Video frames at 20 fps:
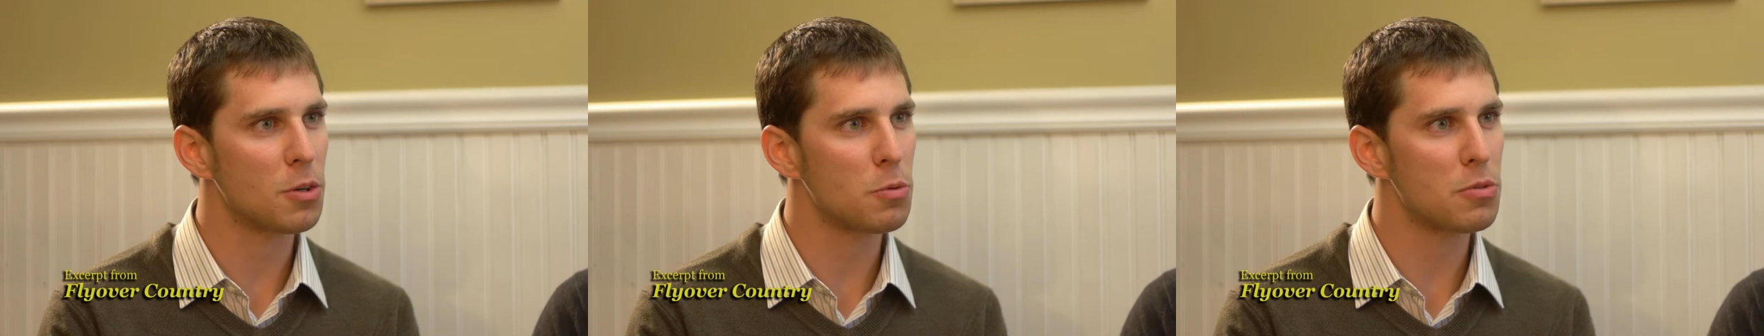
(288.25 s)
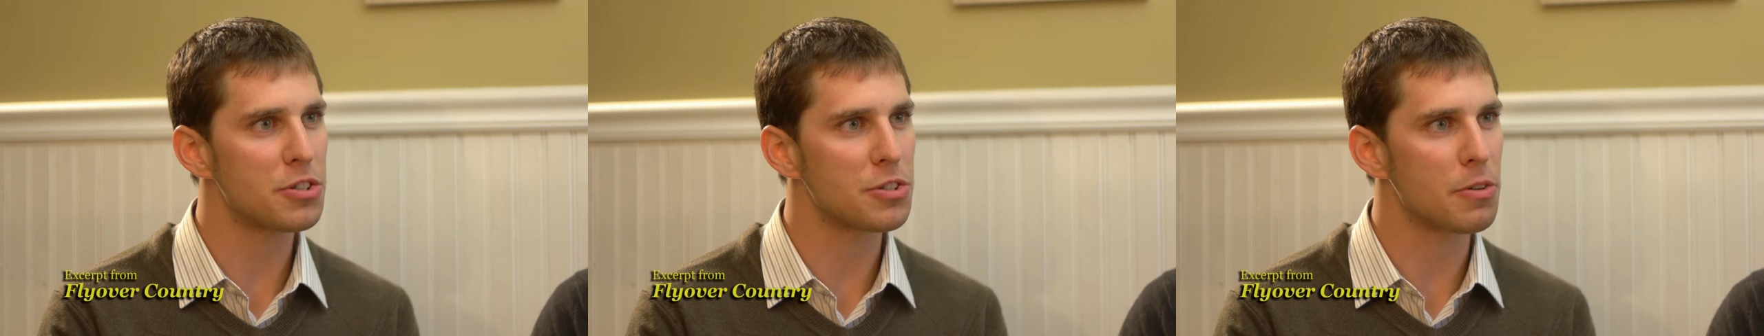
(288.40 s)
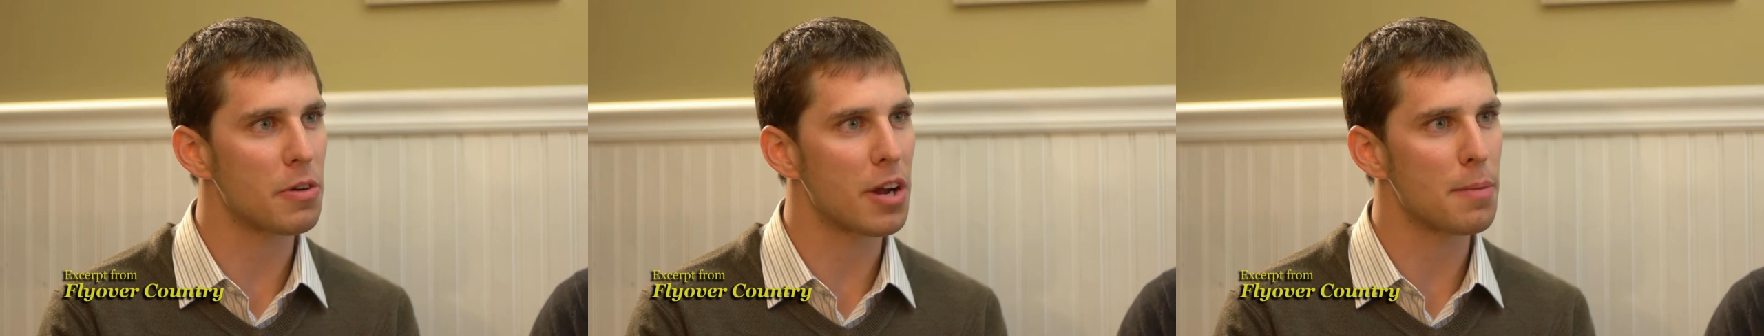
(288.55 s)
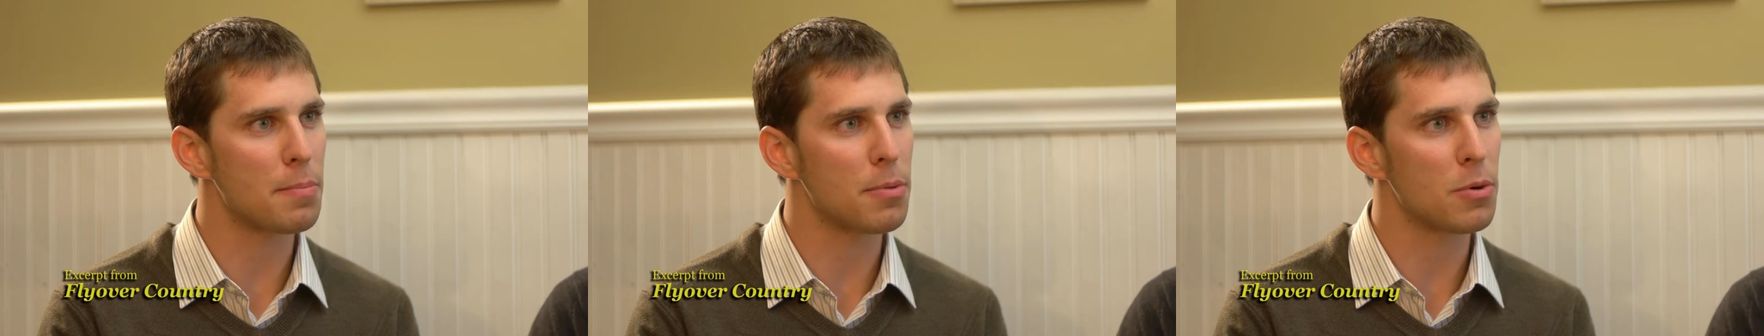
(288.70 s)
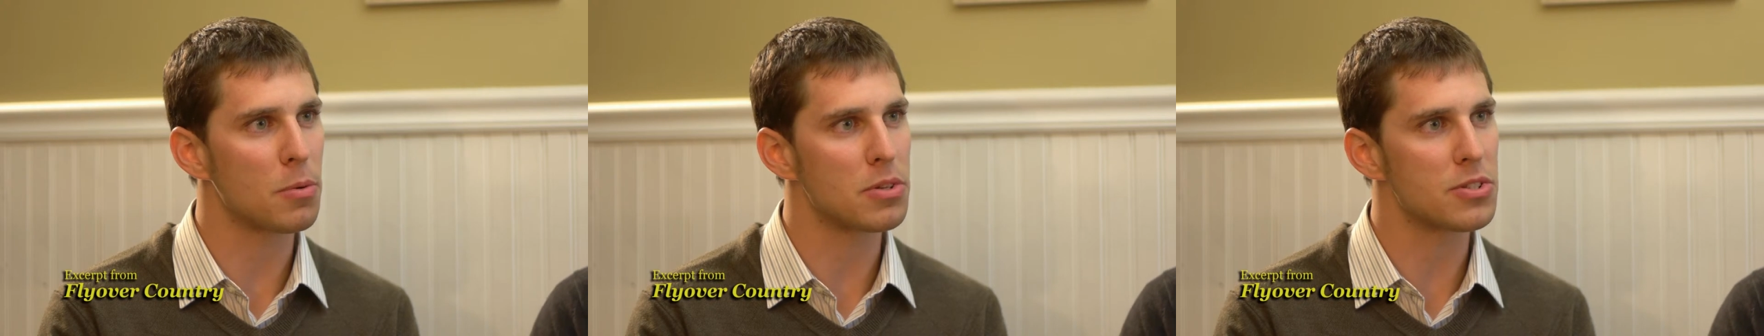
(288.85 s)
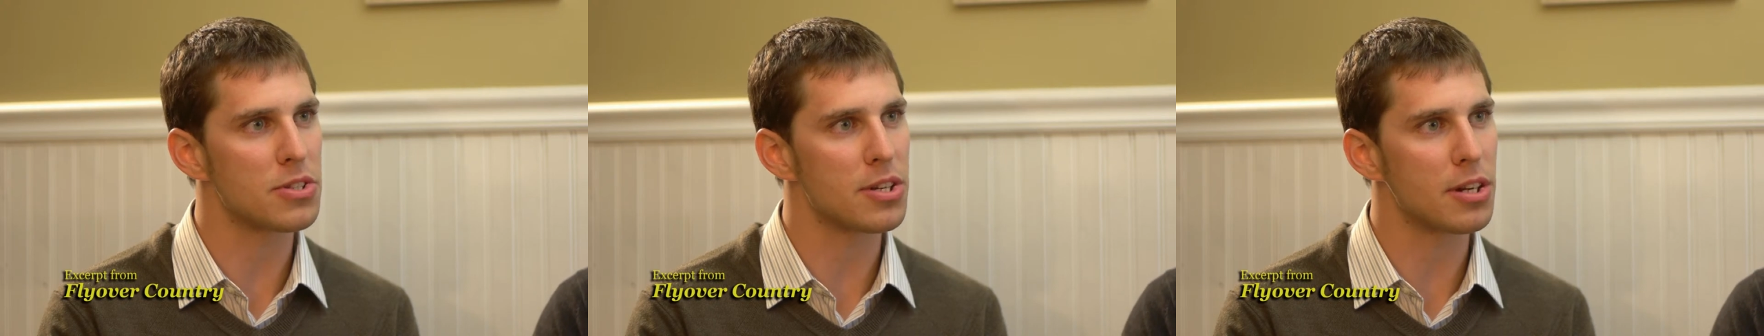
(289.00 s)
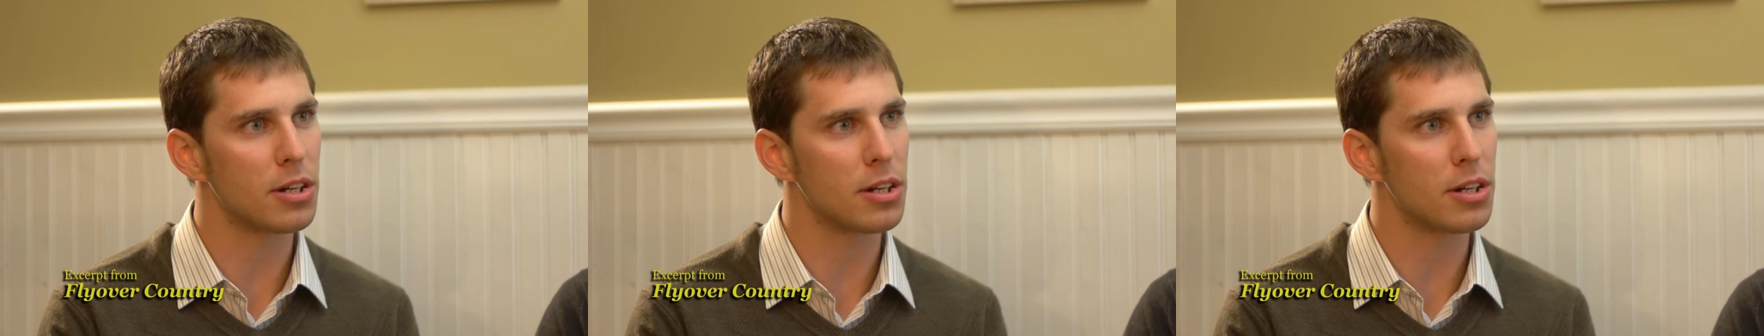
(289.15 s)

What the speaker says: wish Grandpa was